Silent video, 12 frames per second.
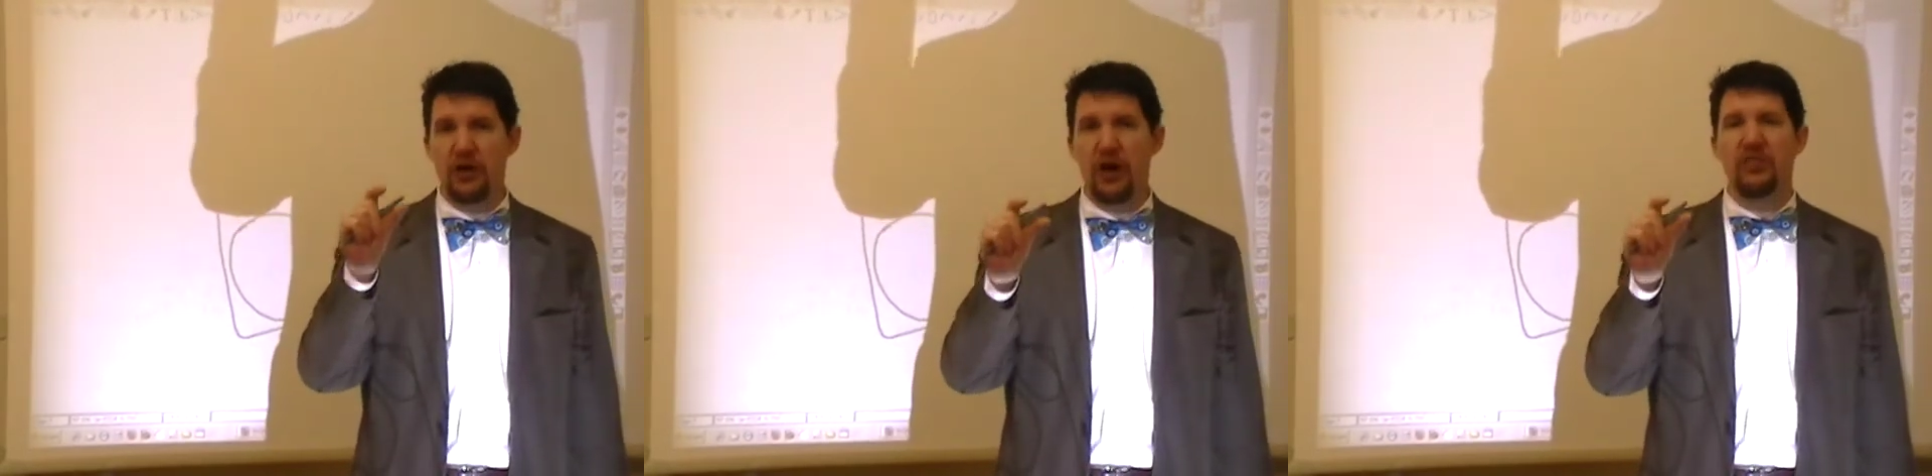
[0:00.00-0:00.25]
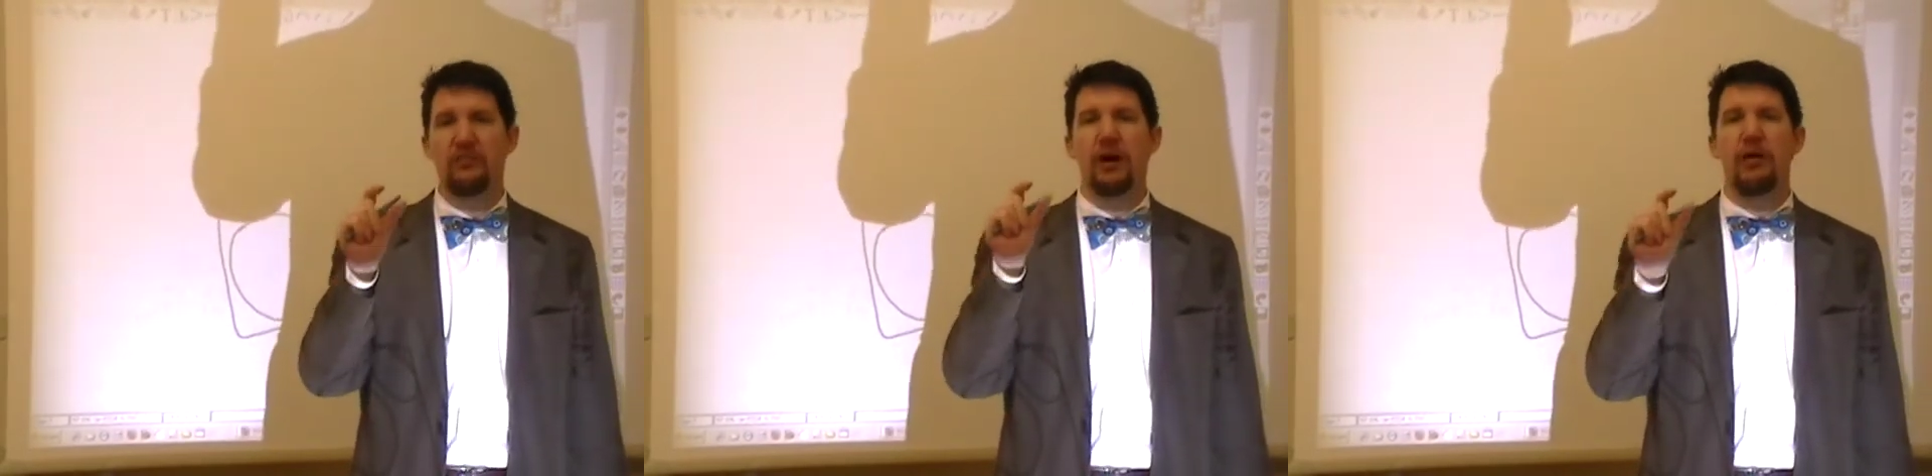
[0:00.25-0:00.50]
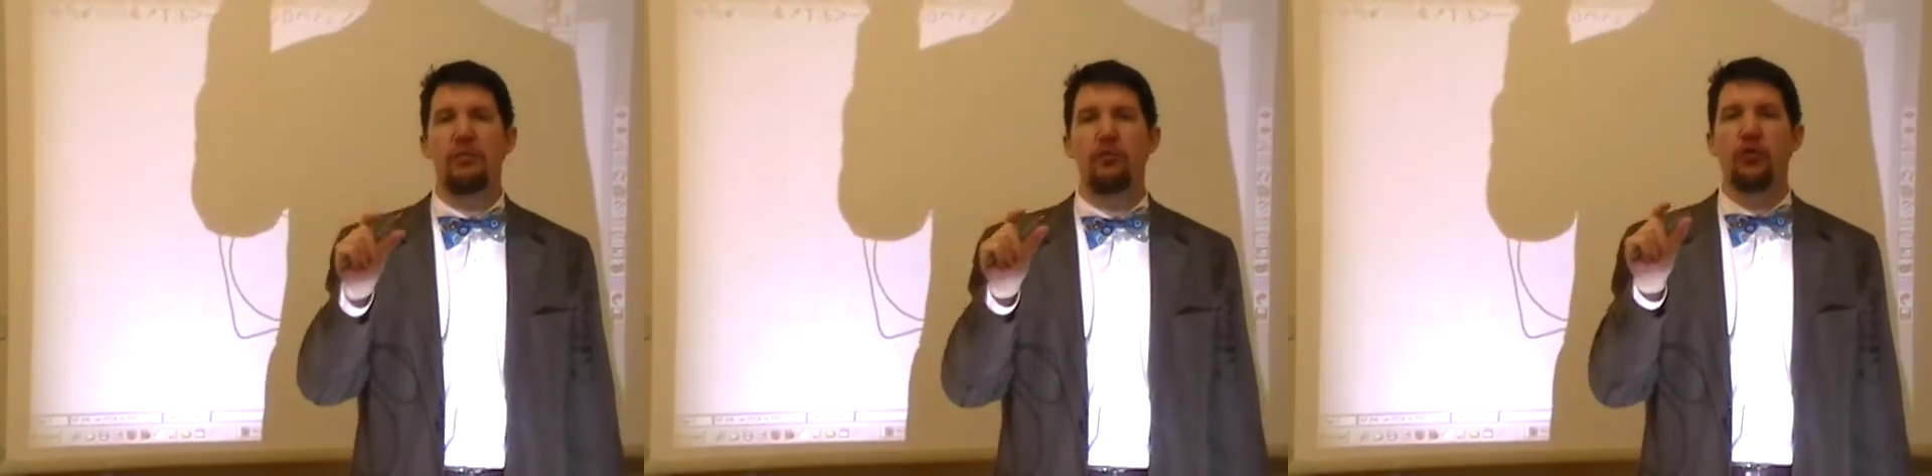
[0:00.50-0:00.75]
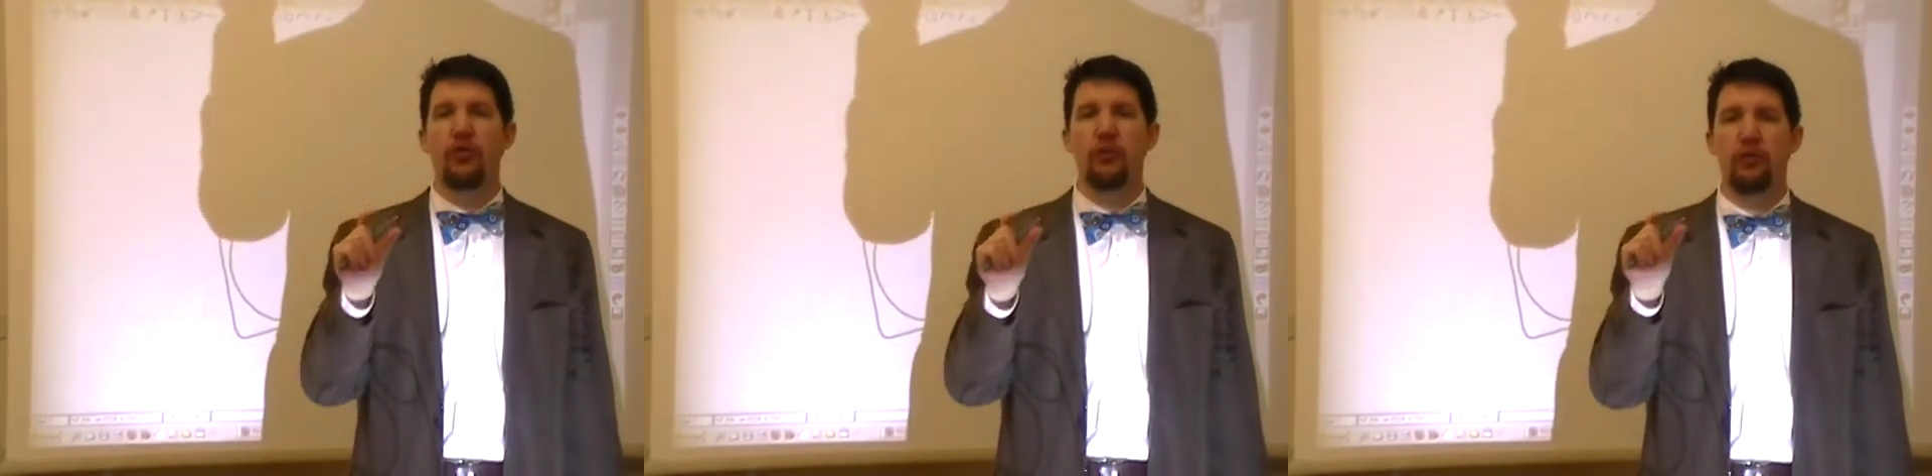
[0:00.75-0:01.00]
talks
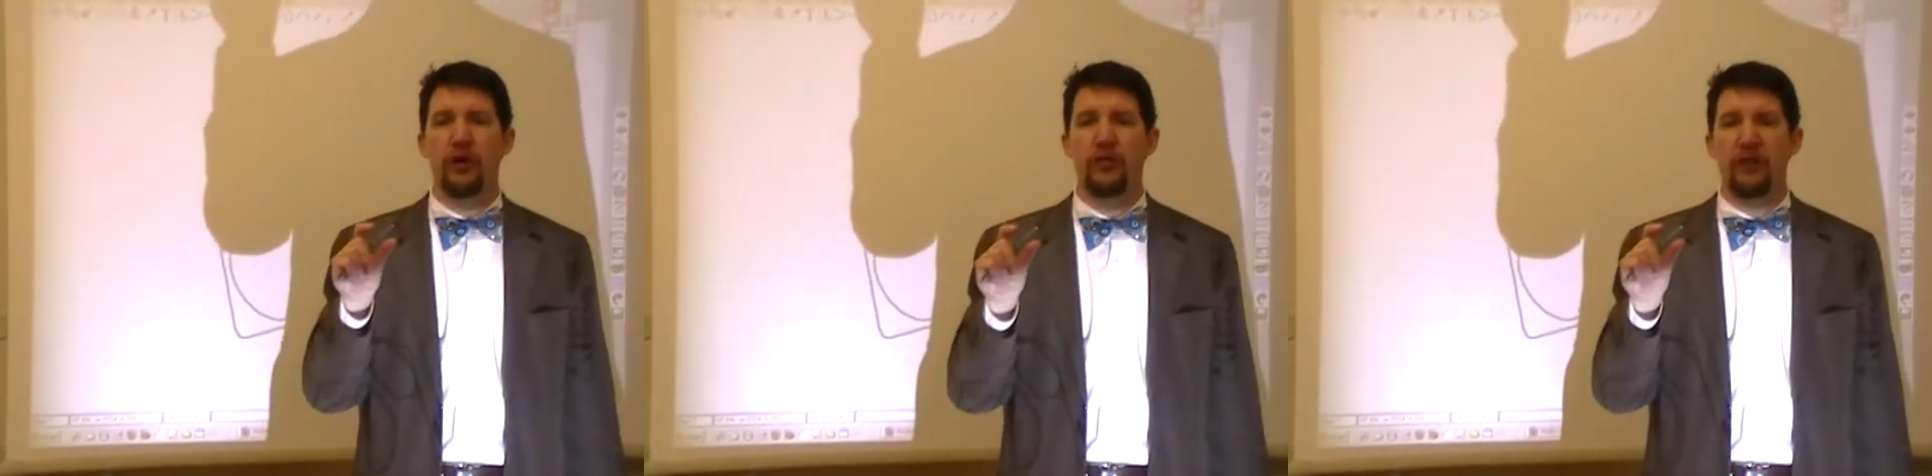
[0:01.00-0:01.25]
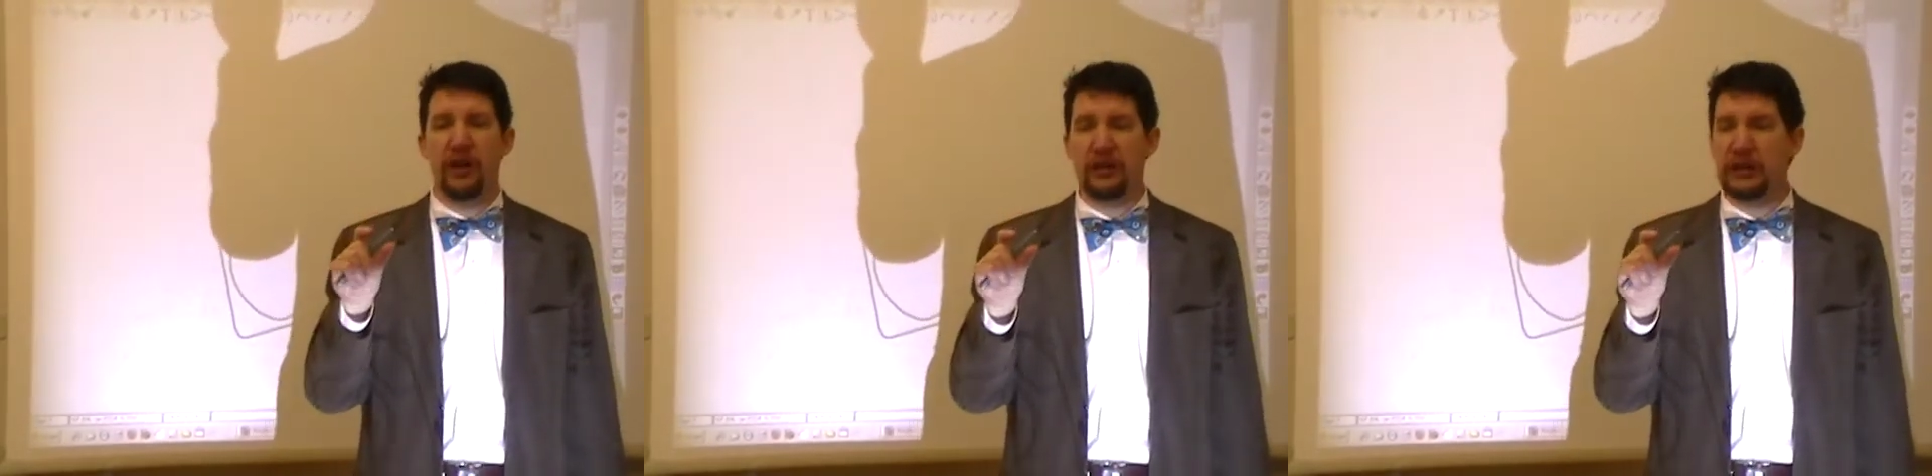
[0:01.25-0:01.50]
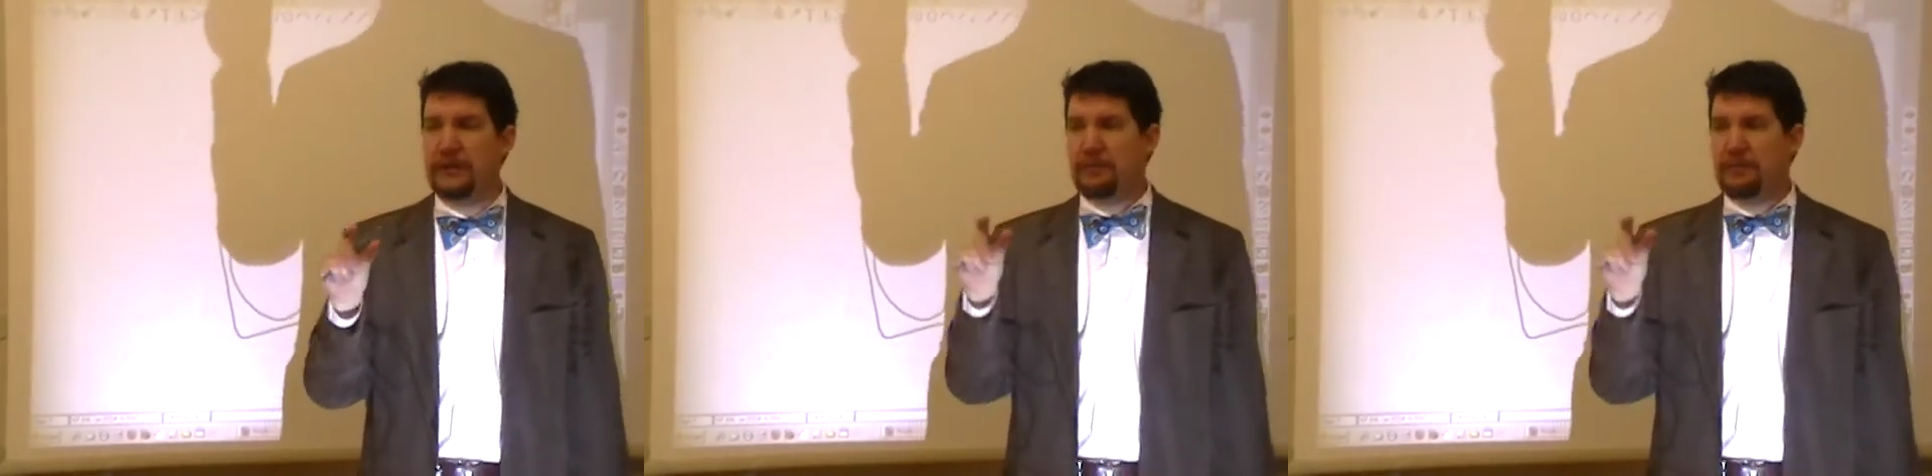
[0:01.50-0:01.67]
about more than one event.